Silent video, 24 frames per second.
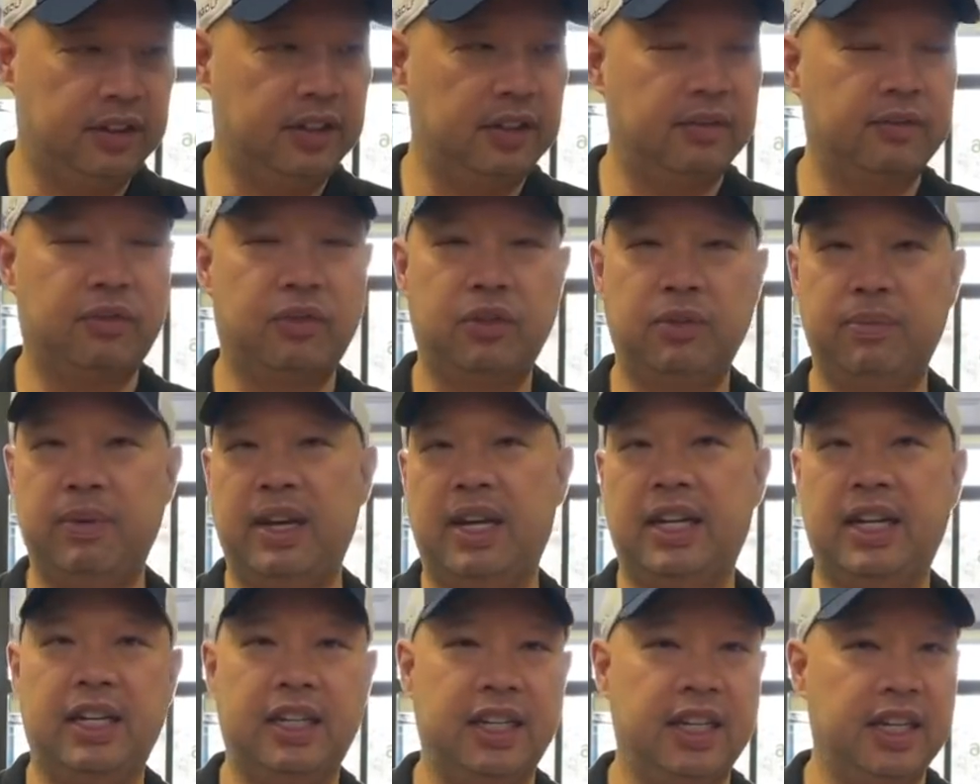Too
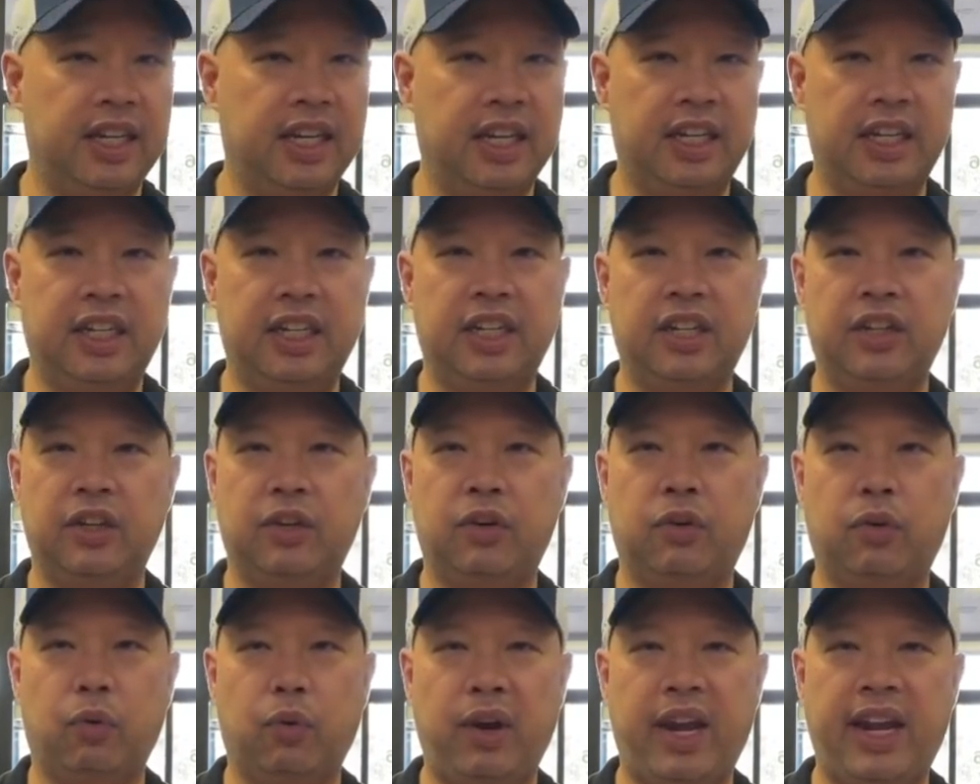bad I didn't get it in the
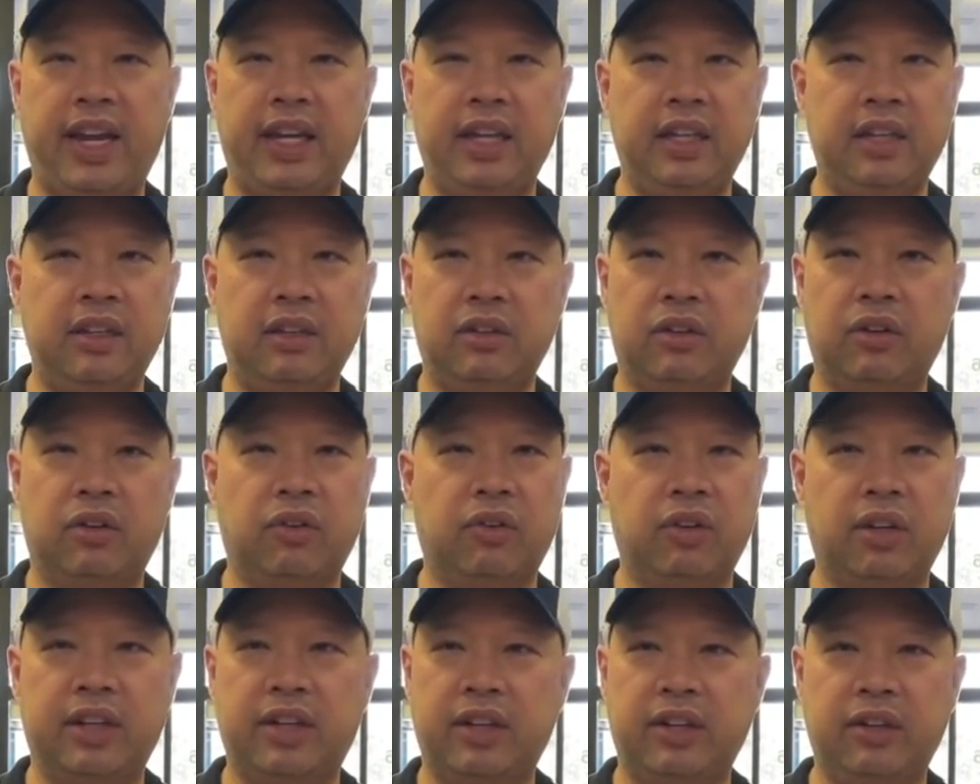gray
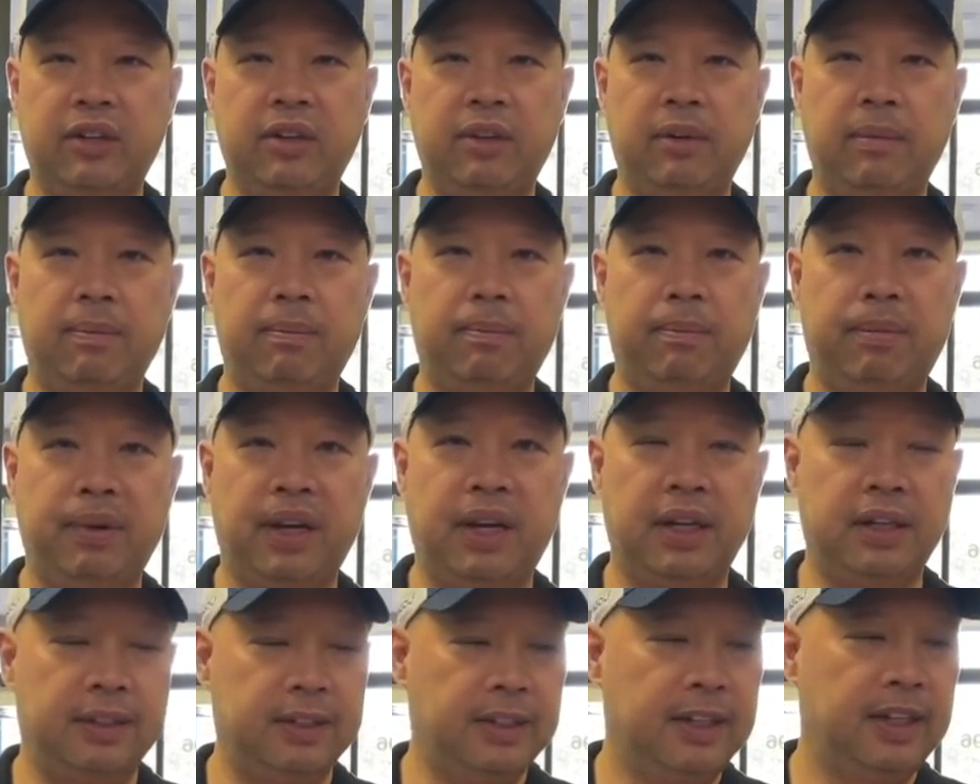earlier,
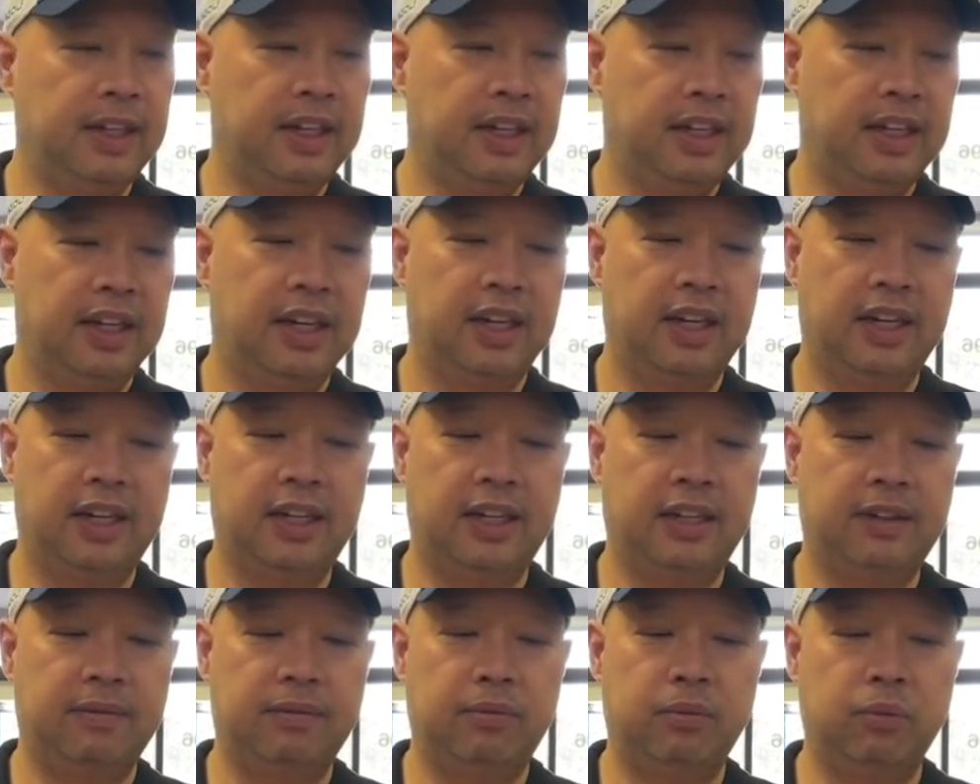but
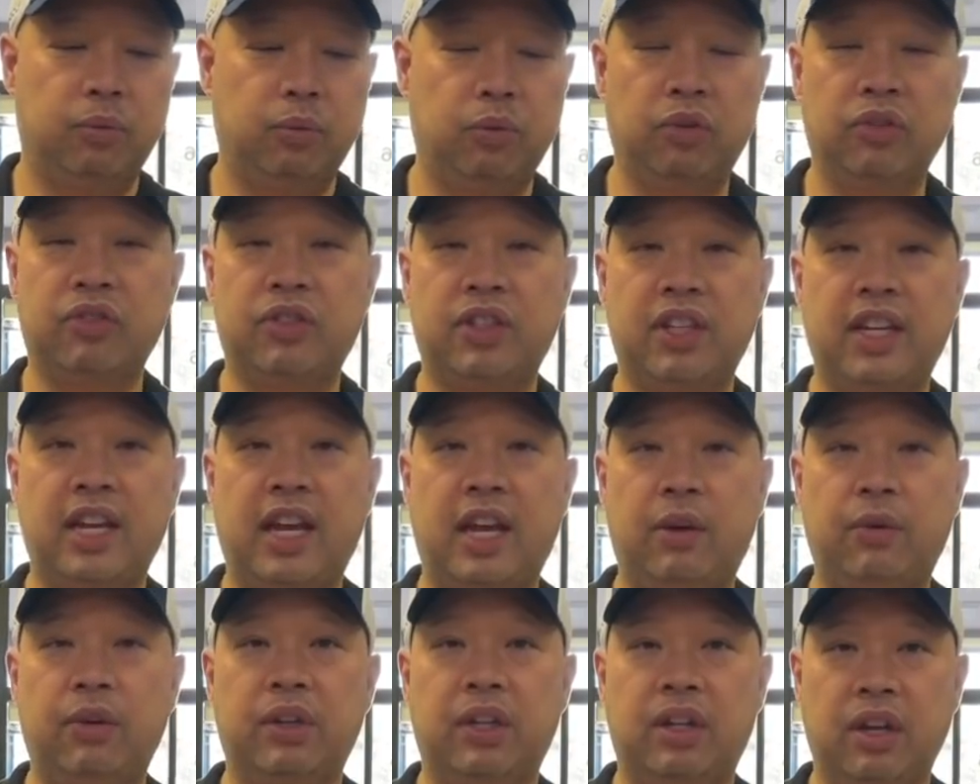we'll see
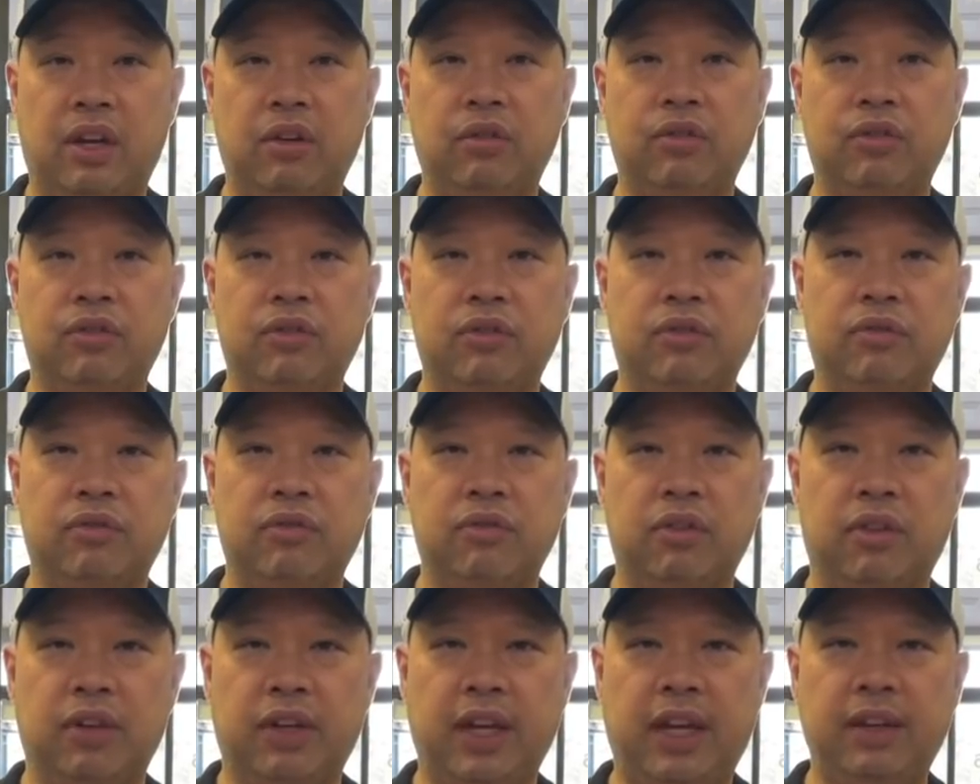how it goes.
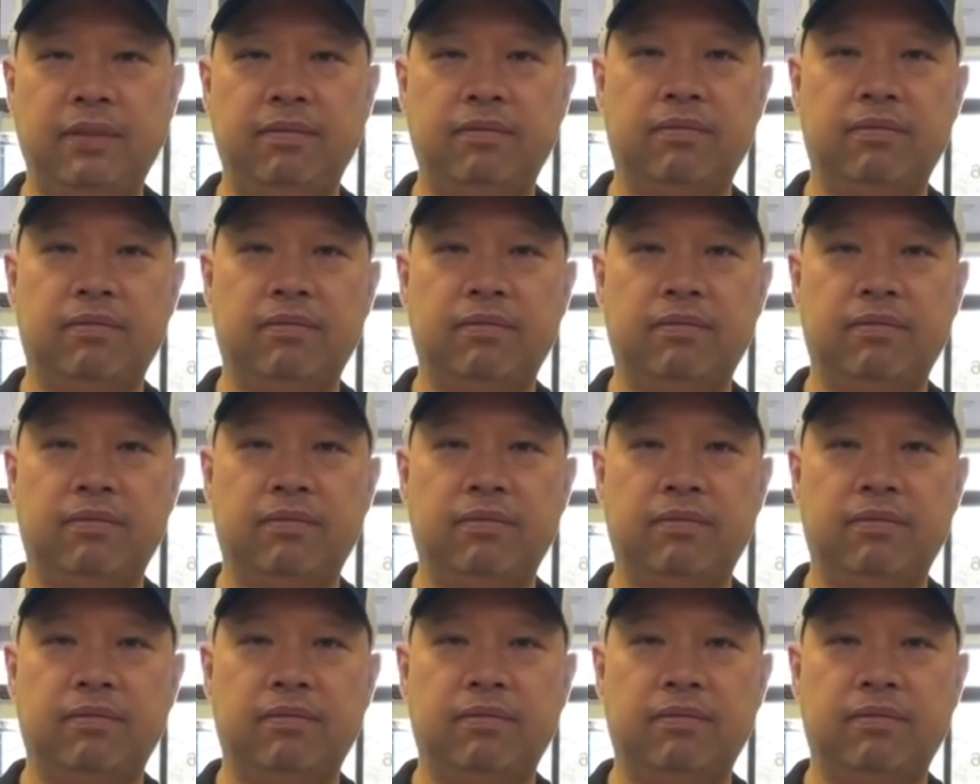Okay,